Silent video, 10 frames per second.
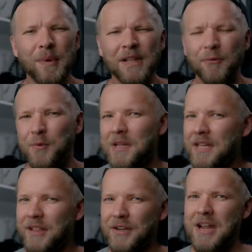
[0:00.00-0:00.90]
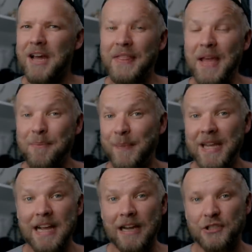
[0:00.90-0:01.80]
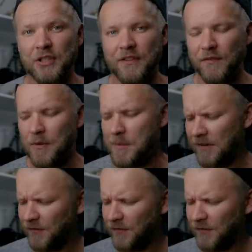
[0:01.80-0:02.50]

but really they're not that big actually for me.